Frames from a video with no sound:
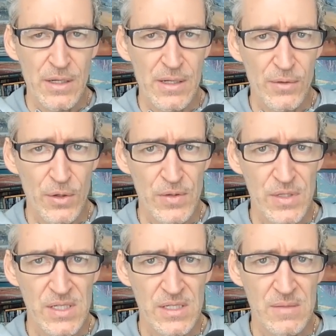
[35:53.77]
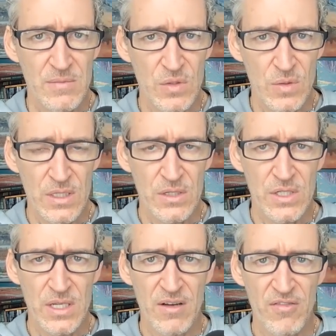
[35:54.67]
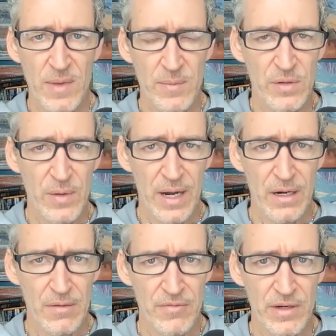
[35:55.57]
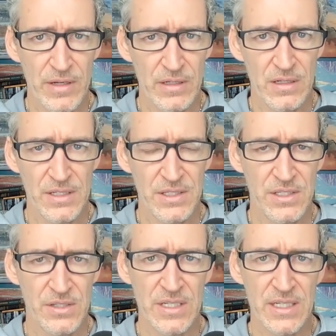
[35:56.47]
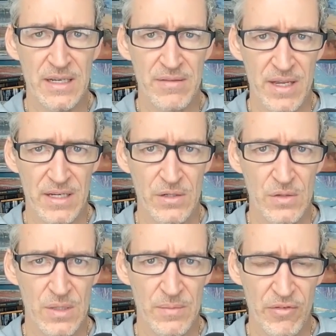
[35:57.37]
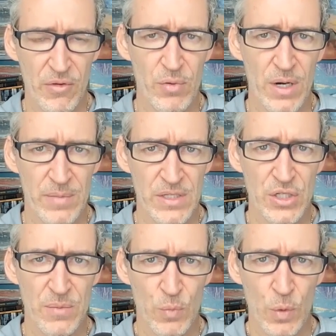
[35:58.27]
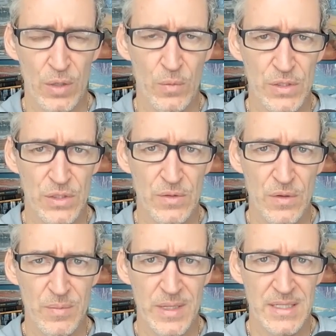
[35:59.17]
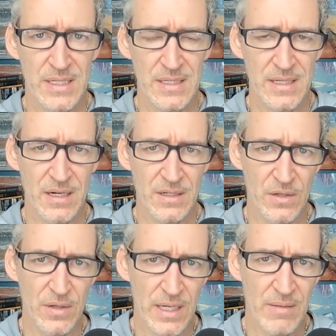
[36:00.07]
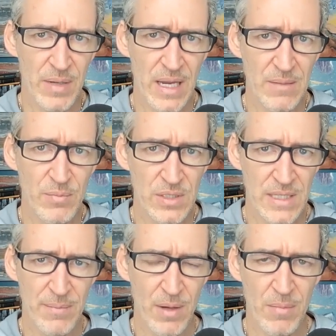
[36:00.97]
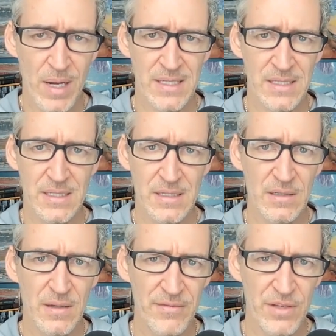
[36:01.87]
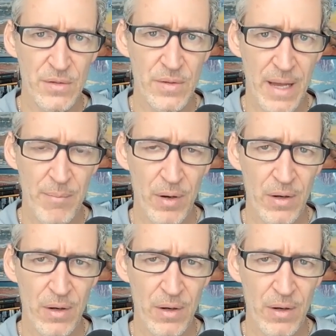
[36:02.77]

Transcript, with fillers: You need to learn the system, do it yourself. Maybe you hire a friend across the street, kind of thing, to do some of your prep and ship work once you know the basics there. So they're getting paid to put tape on boxes, and you don't have to do that